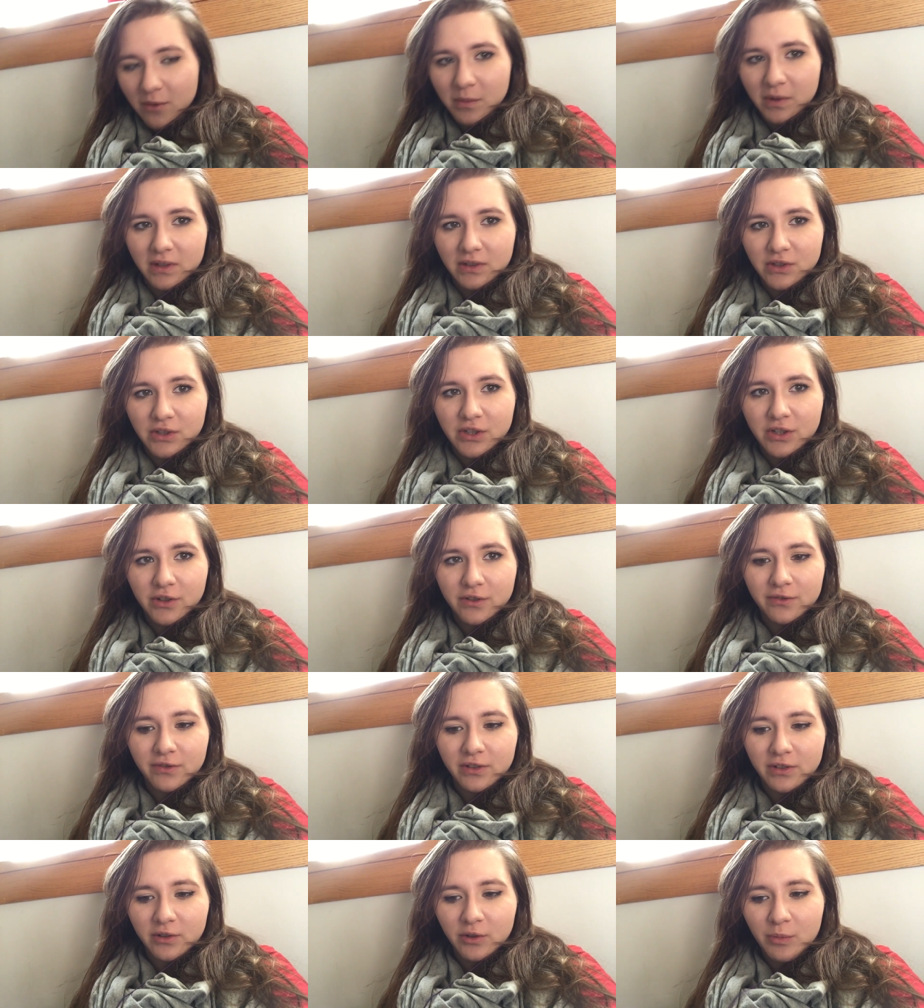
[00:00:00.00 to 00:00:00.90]
I'm gonna
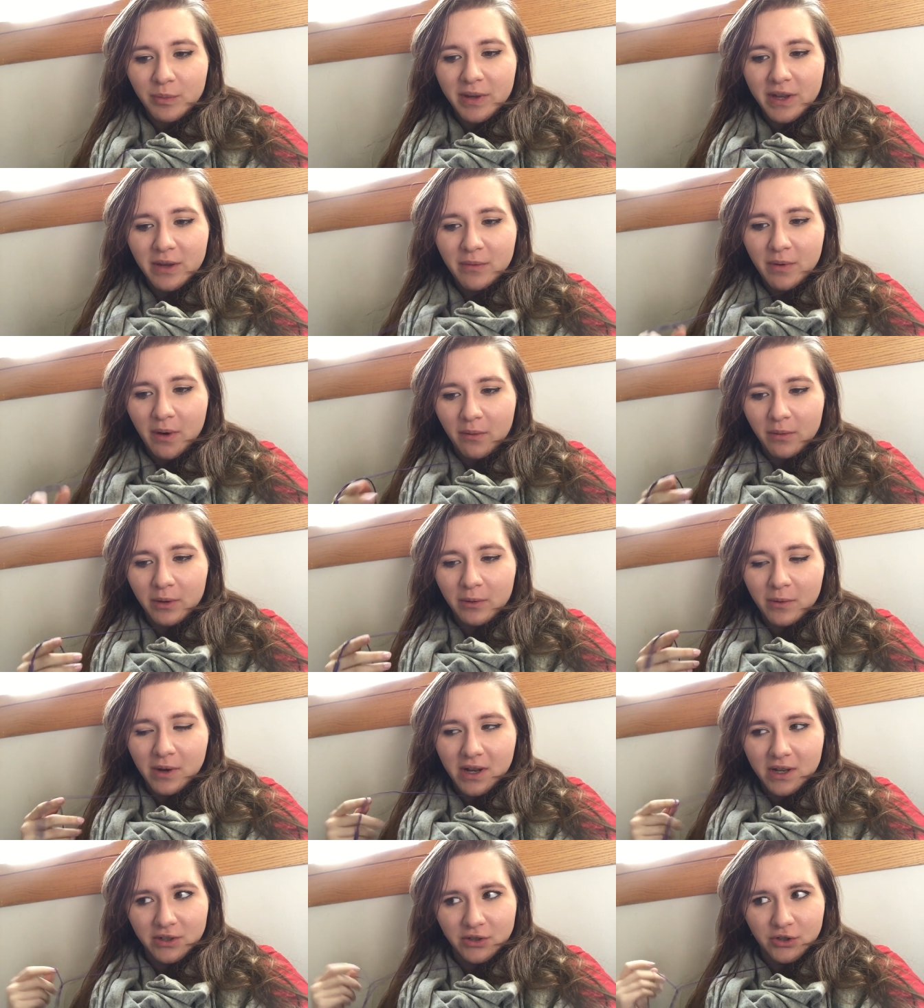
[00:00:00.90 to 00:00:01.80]
chill for a little bit. Probably
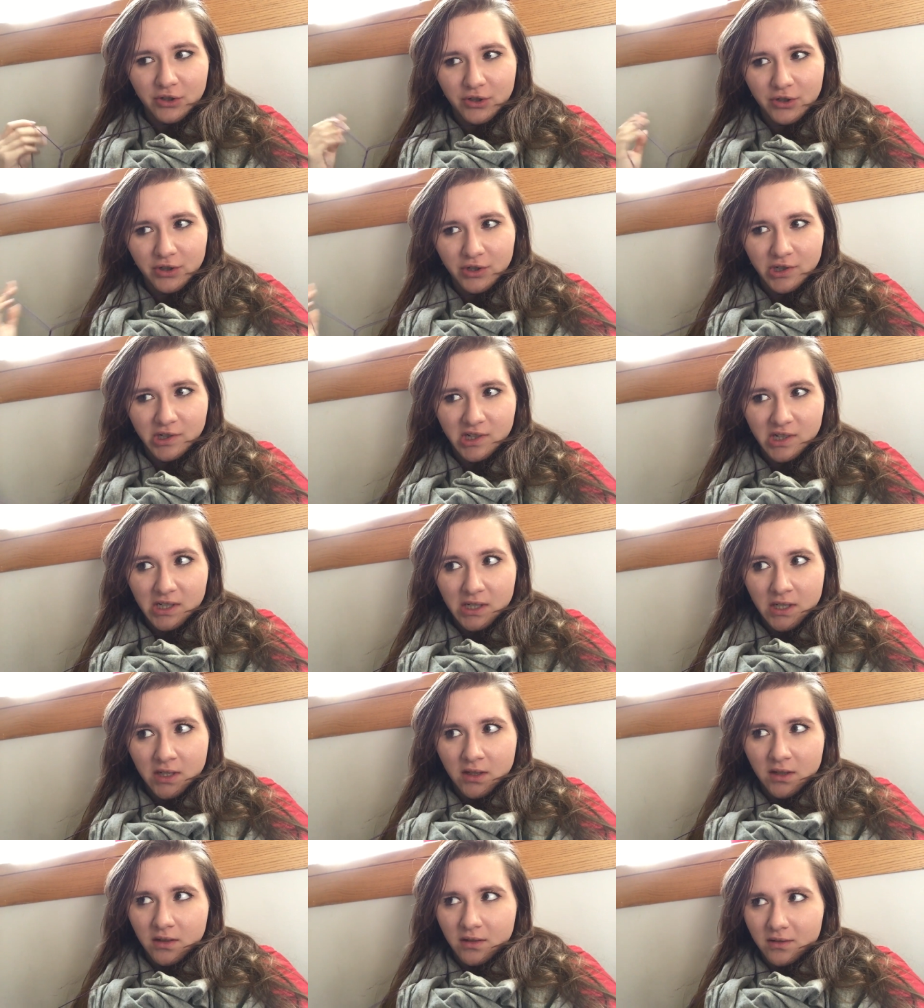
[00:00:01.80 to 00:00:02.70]
watch
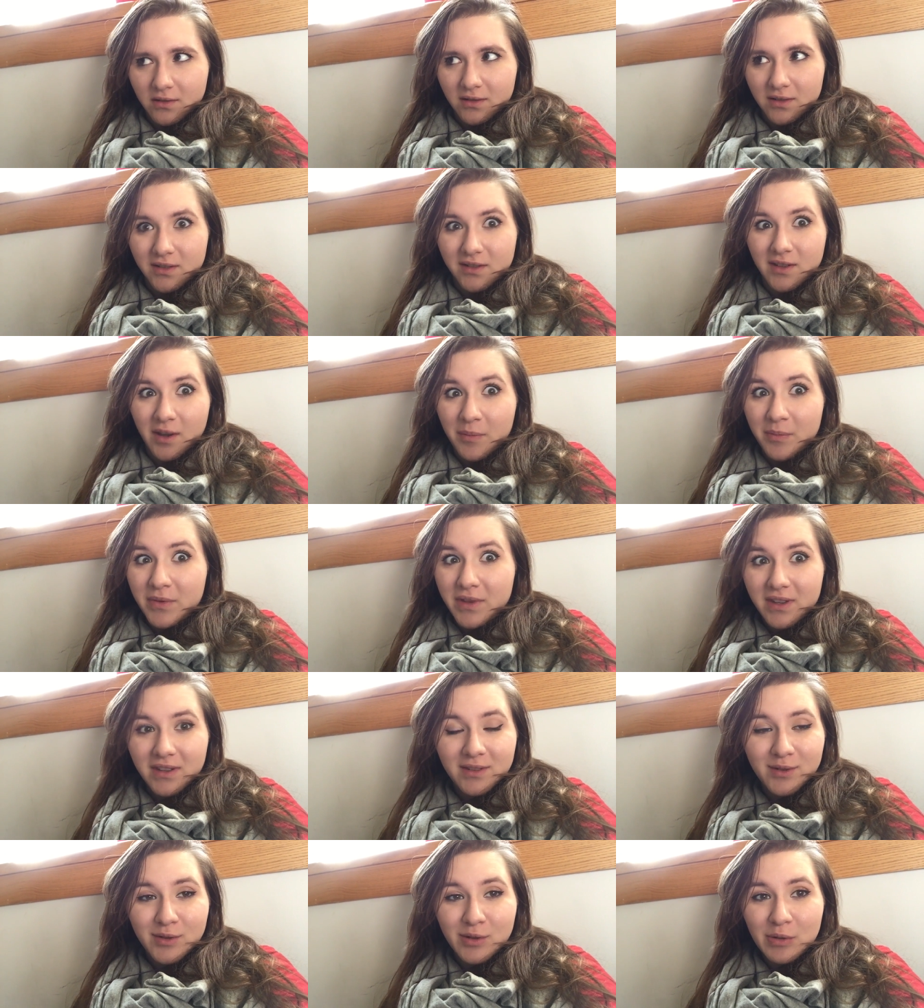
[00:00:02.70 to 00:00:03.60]

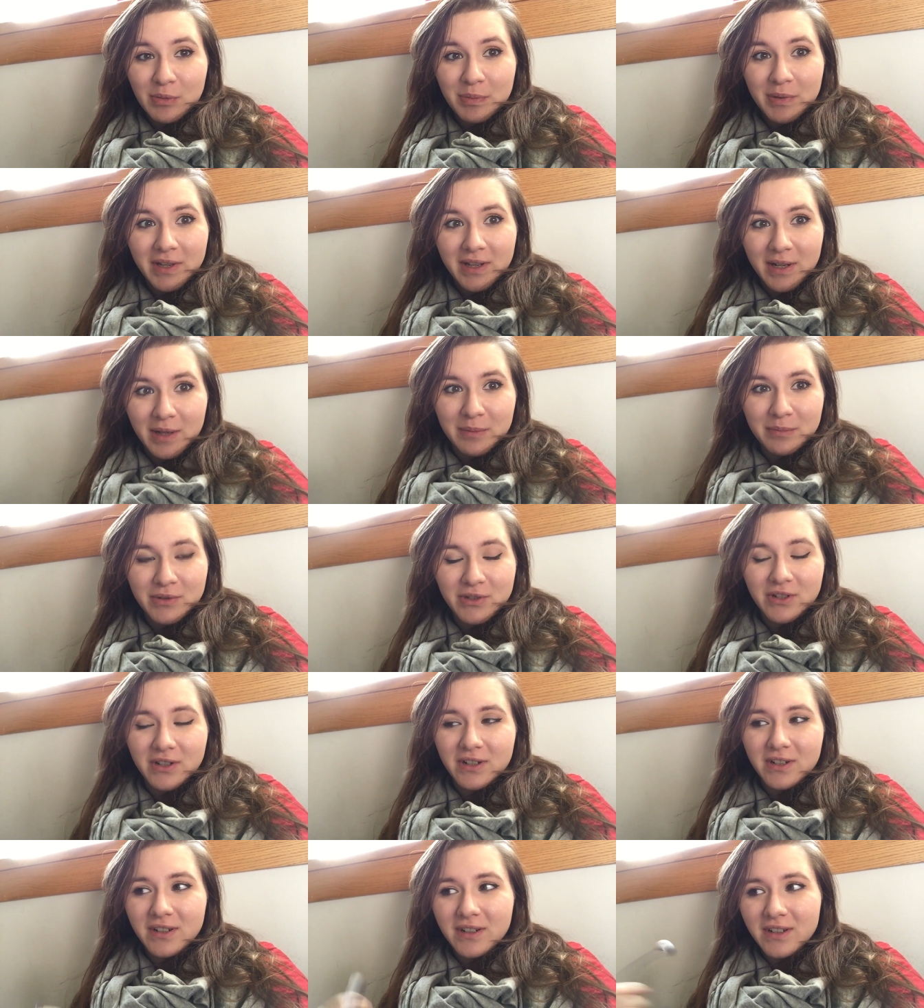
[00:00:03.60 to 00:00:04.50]
something stupid. I'm
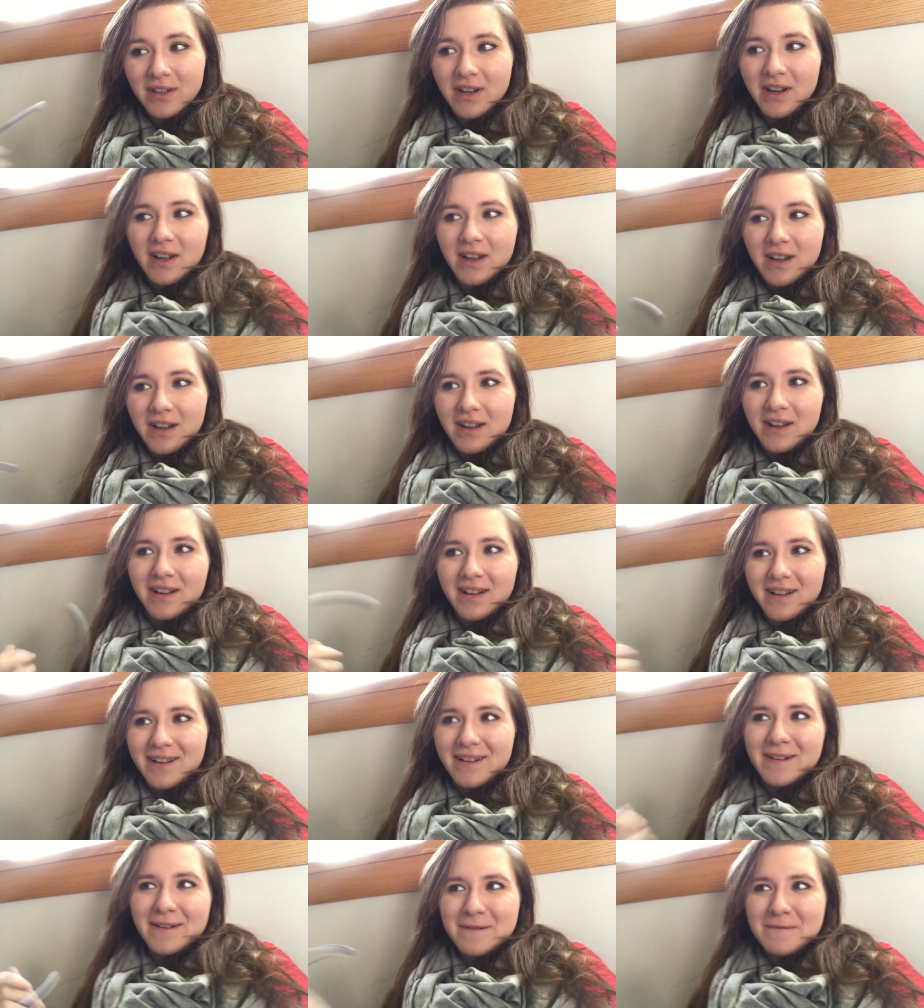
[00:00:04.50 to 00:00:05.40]
sure.
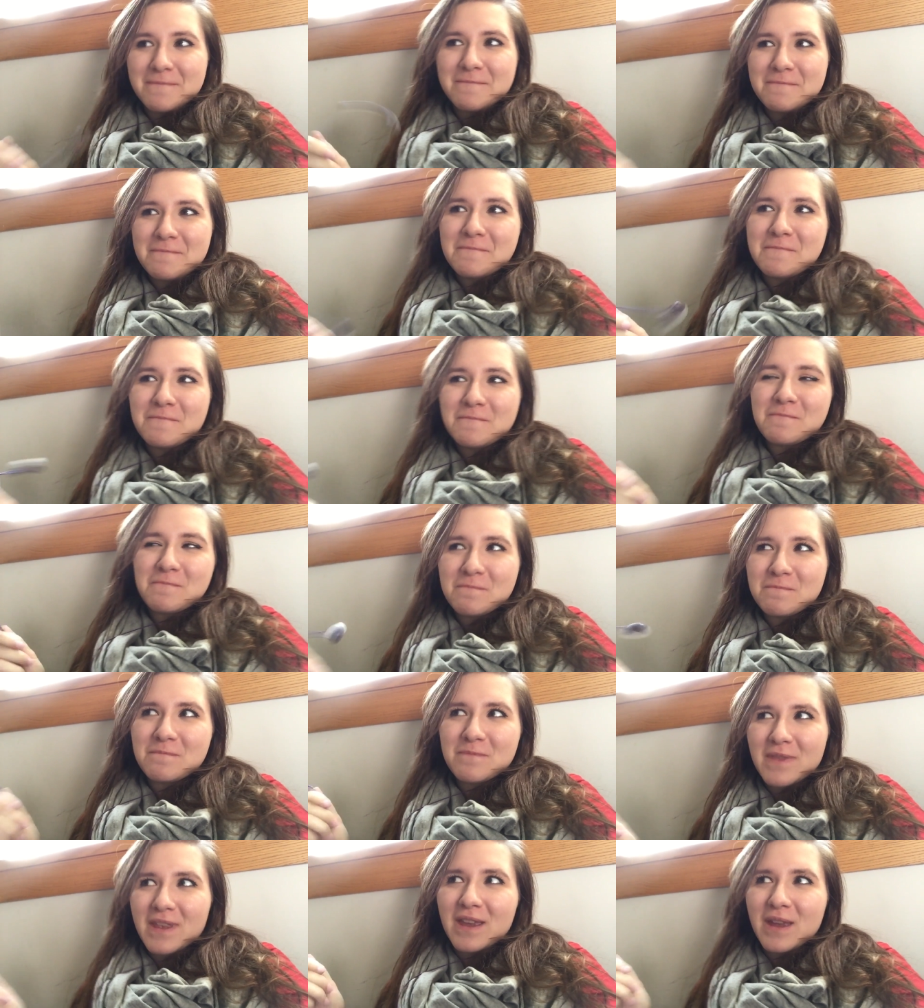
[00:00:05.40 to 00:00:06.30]
Um,
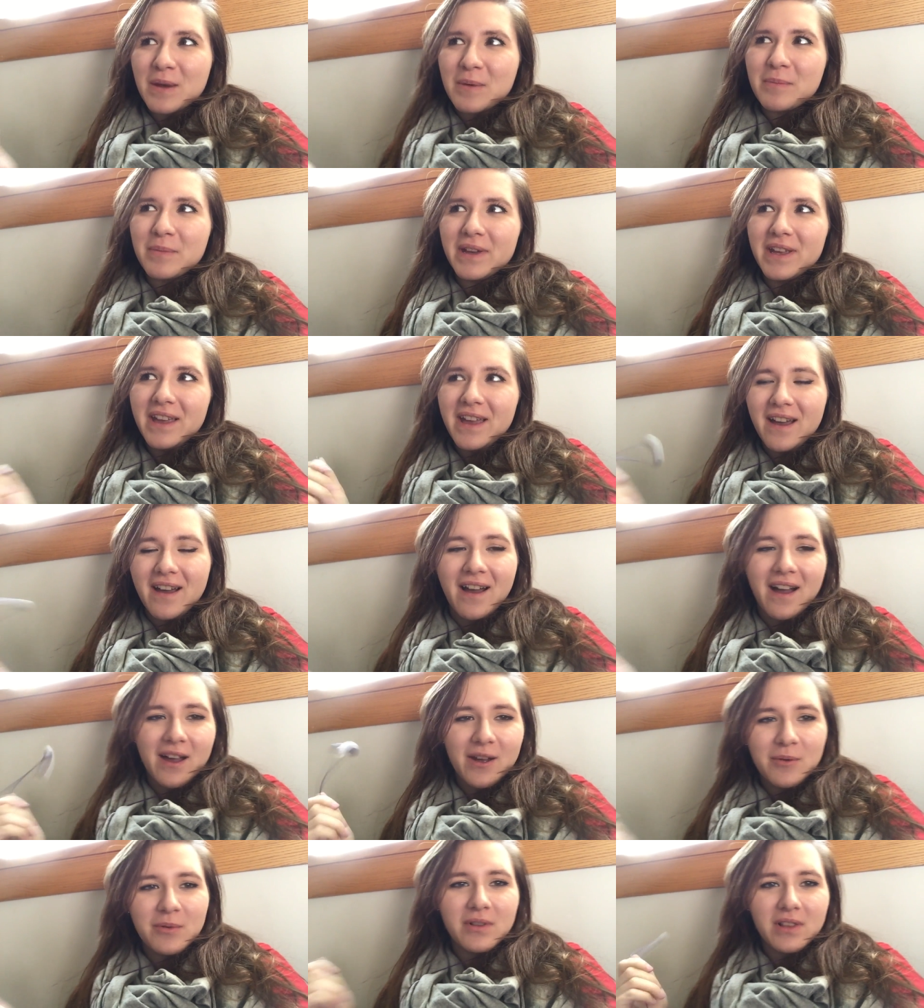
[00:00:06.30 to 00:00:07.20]
but
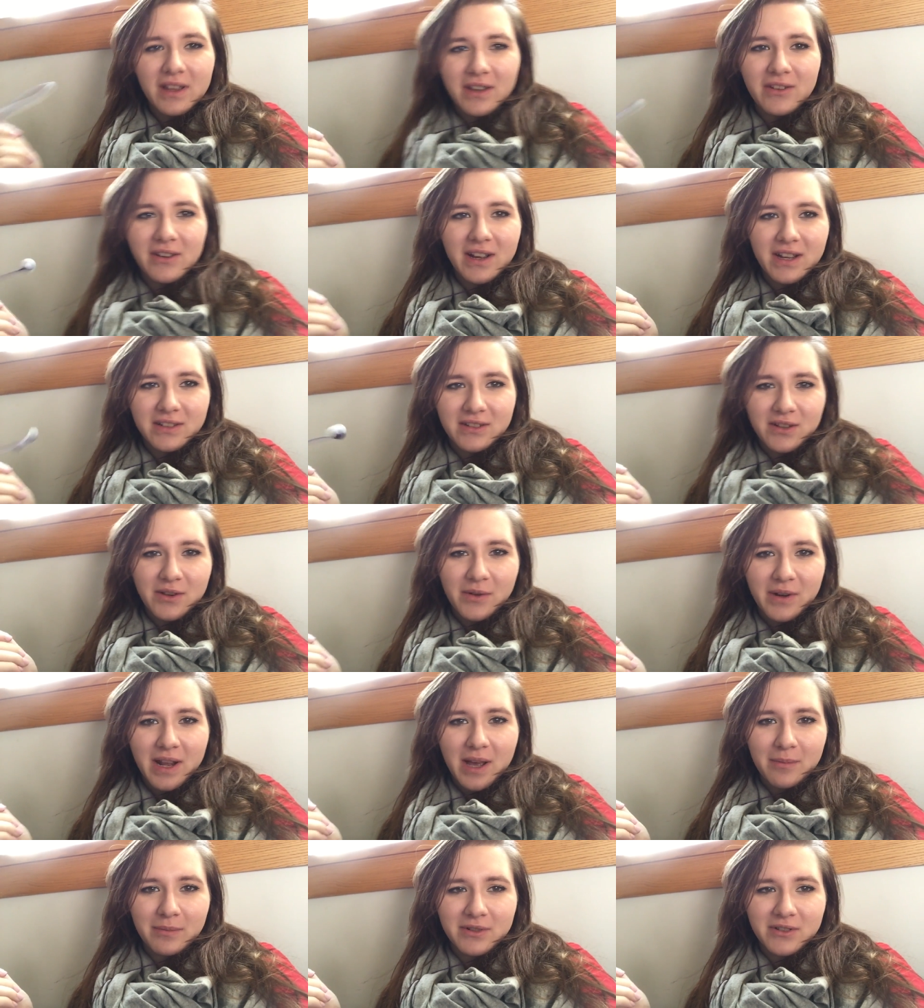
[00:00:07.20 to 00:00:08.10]
yeah, I will let you guys know
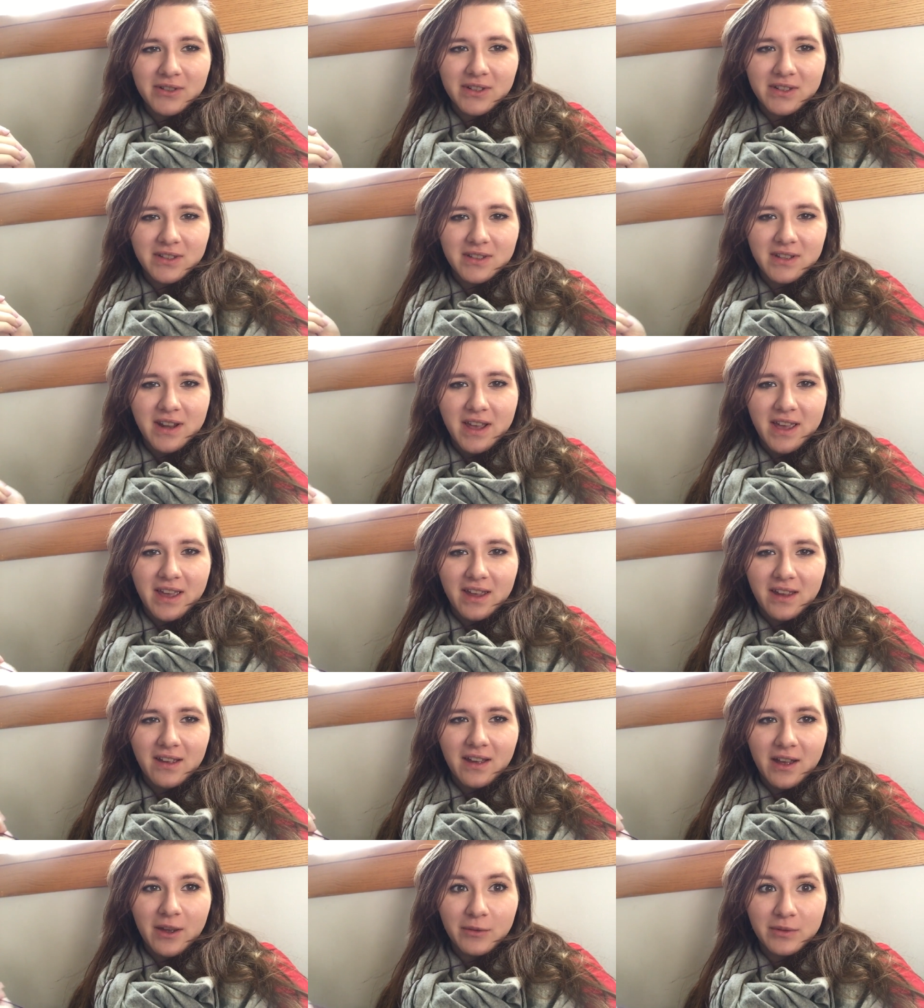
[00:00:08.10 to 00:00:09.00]
what happens the rest of the
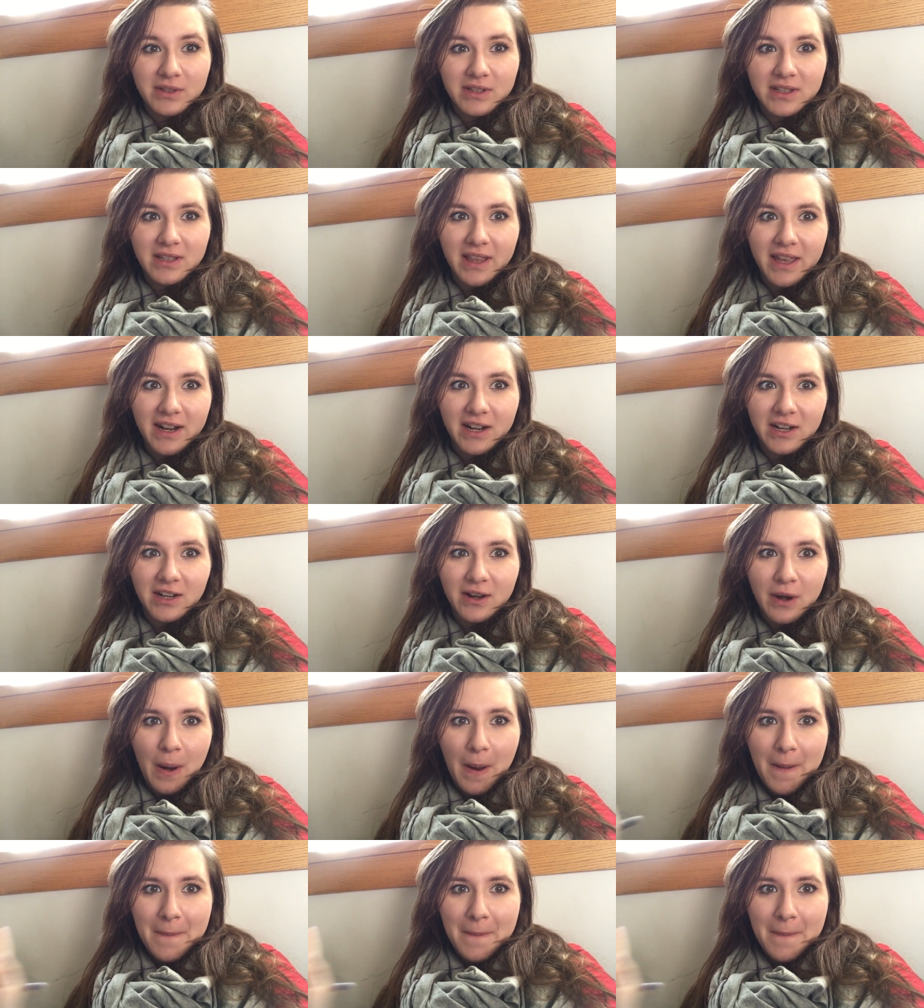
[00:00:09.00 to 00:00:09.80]
day. I will see you later.